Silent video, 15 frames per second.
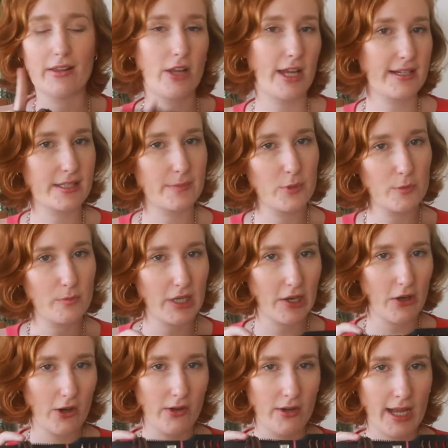like to put my
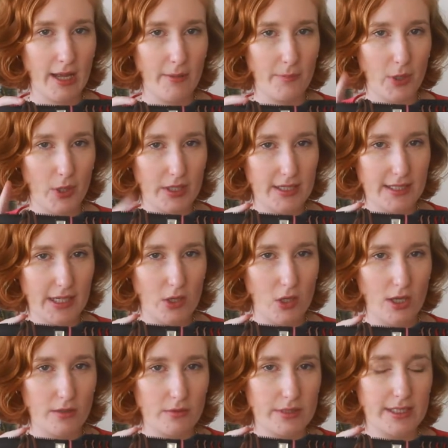ponytail
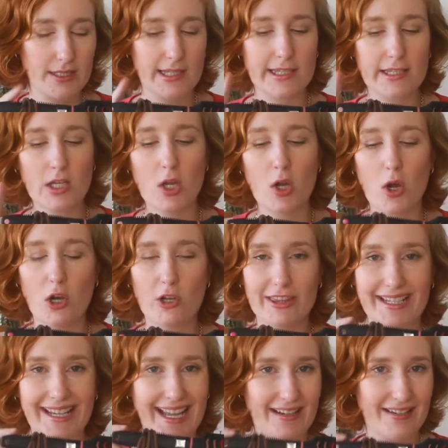holders on
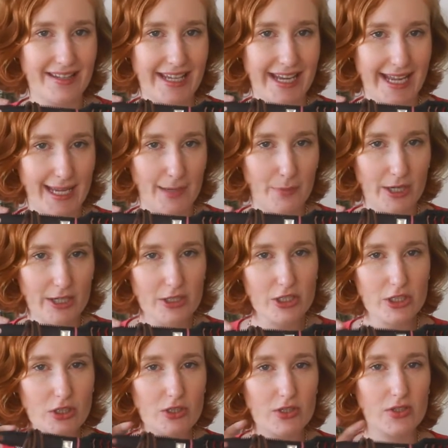the end of the
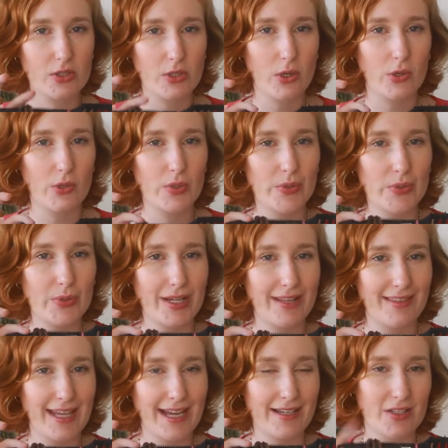hairbrush so
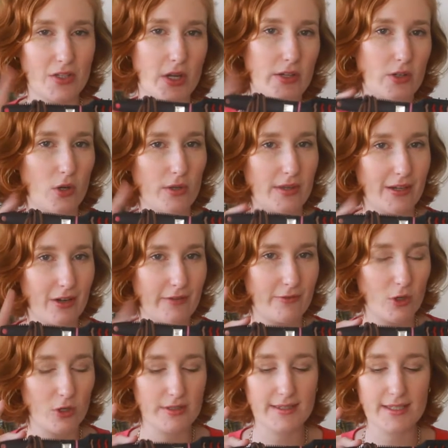that I know that I've
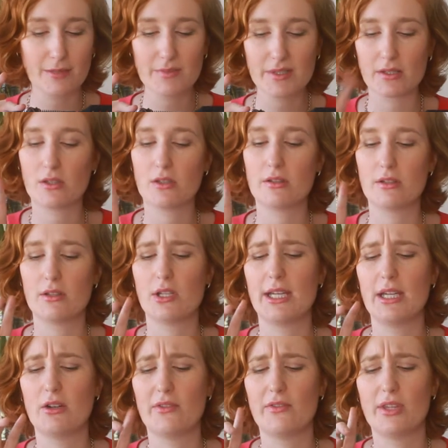got some. So
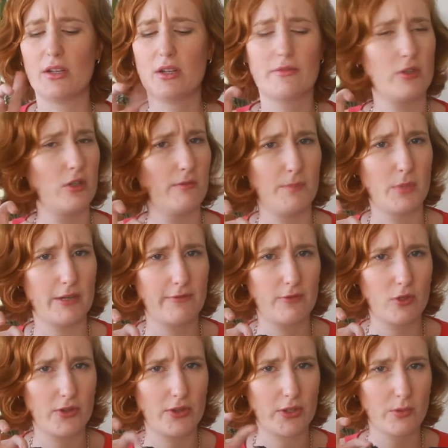here I think I've
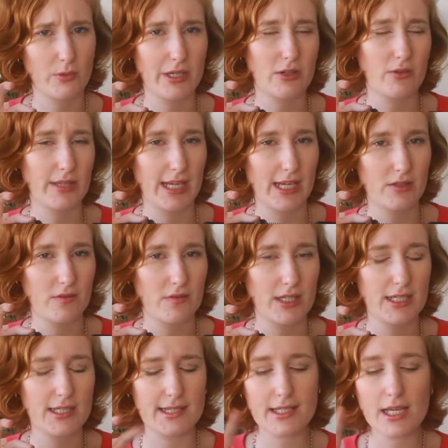got 3 on the end of
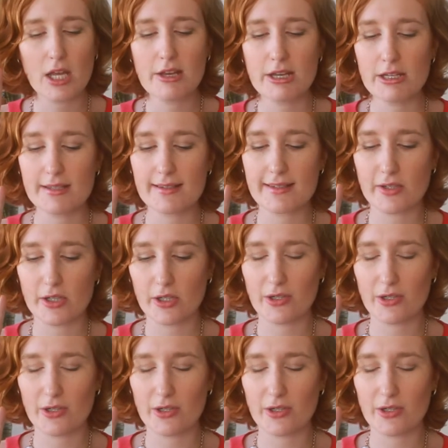these. So